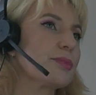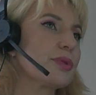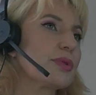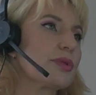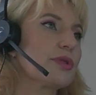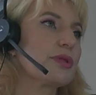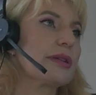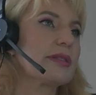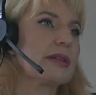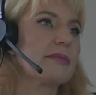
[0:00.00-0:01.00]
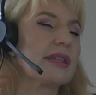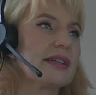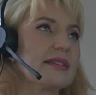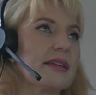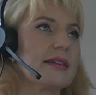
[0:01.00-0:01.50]
So there are some
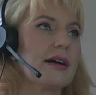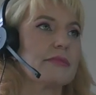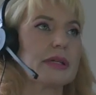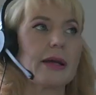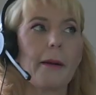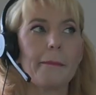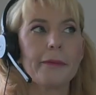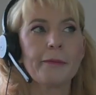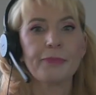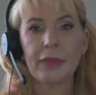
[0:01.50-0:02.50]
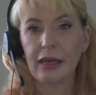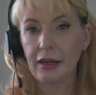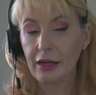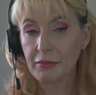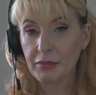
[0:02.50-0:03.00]
things that are coming up,
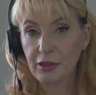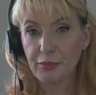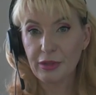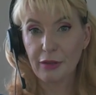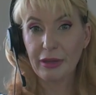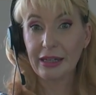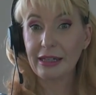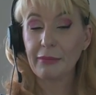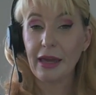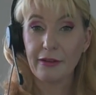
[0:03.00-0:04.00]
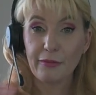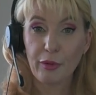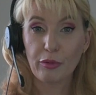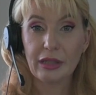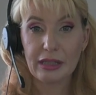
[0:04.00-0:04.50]
but I'll be getting them out
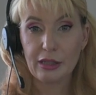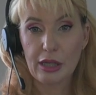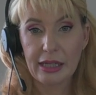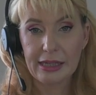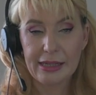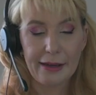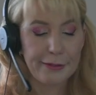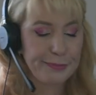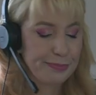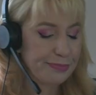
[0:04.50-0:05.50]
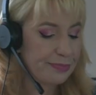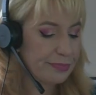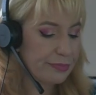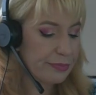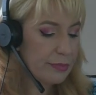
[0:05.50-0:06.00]
early in the year
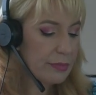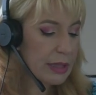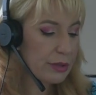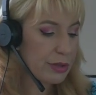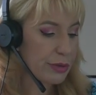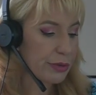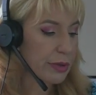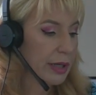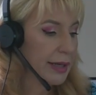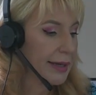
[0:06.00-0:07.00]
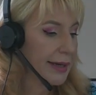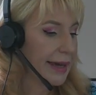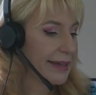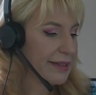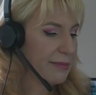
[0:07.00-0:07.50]
too.
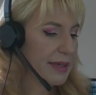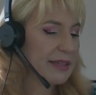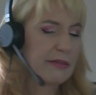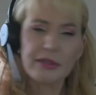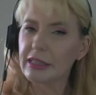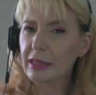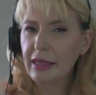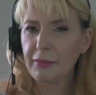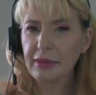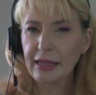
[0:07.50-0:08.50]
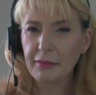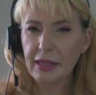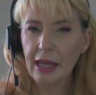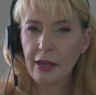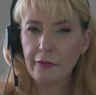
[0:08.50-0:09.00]
And there's some things I wanted to get planned. I'm
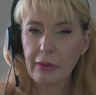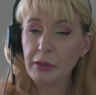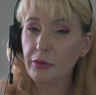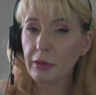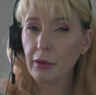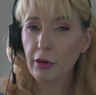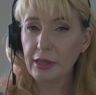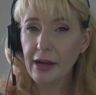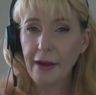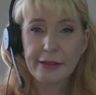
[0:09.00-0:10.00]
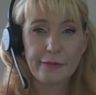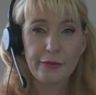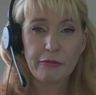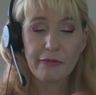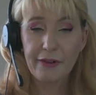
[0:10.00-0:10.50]
thinking of maybe doing a podcast
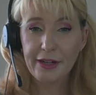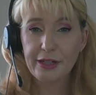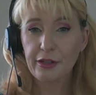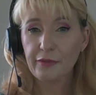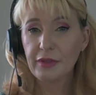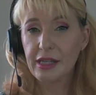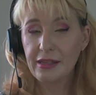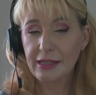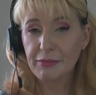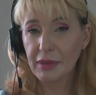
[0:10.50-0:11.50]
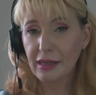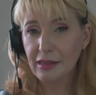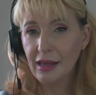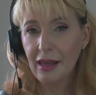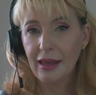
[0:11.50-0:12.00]
for a reflection of the year that's been
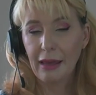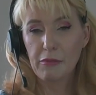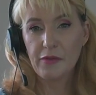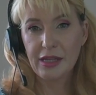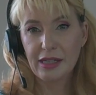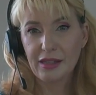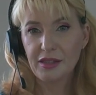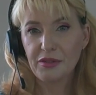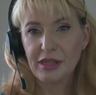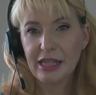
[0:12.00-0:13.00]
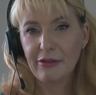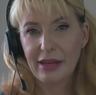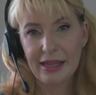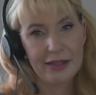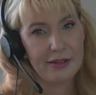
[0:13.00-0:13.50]
and moving into the year
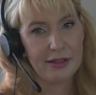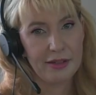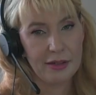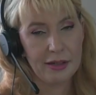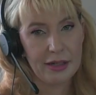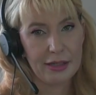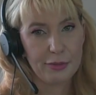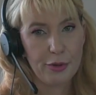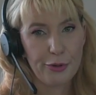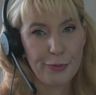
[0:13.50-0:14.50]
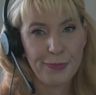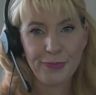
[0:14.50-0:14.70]
ahead as well.